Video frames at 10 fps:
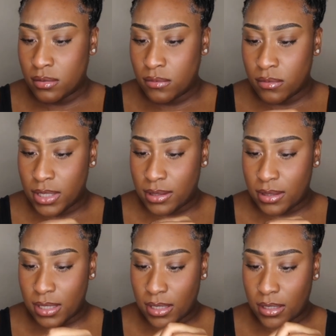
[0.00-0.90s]
one
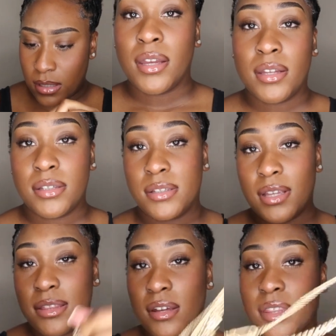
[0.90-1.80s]
thing.
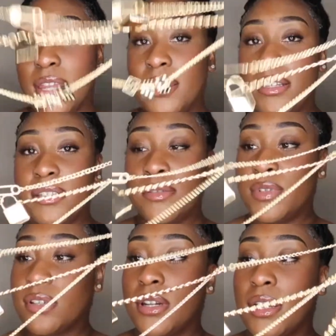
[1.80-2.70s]
So I thought that this
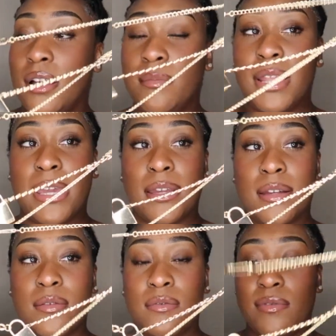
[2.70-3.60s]
was gonna come like
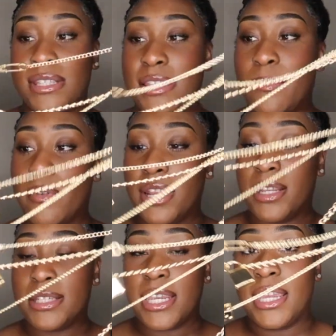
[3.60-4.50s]
with
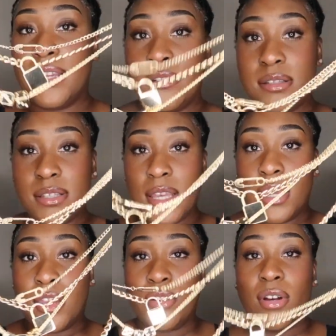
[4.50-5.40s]
separated chains.
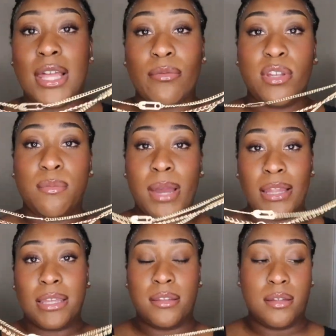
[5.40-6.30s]
You know, like when you buy
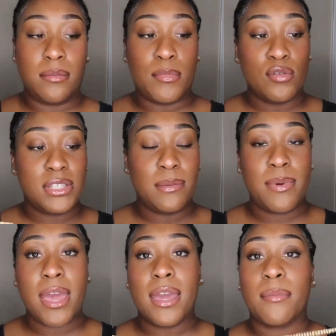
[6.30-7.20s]
like the
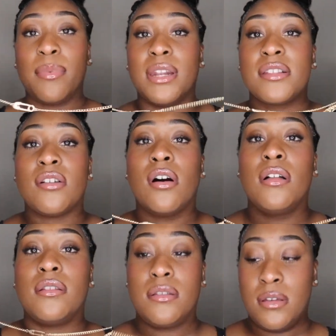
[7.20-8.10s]
multi-pack, but it's
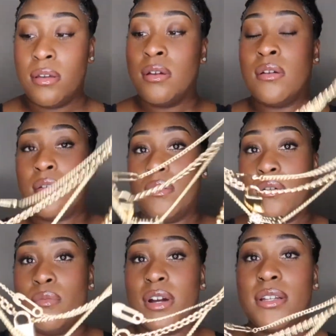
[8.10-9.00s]
all
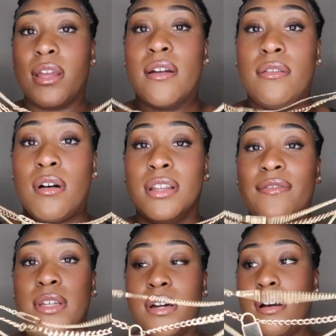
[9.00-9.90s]
on one all
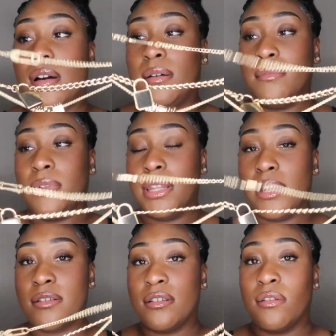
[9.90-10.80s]
of the um
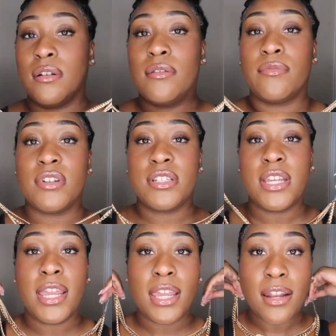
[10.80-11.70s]
layers are on one
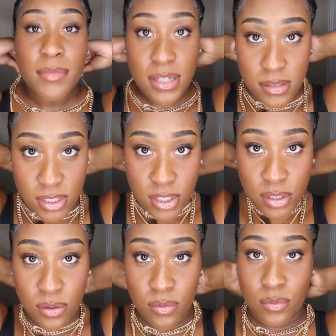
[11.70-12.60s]
chain i mean it's
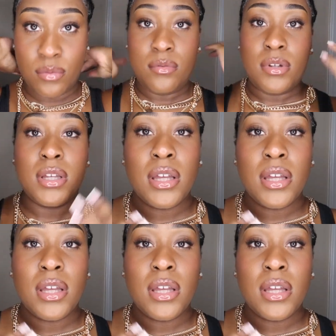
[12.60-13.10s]
cute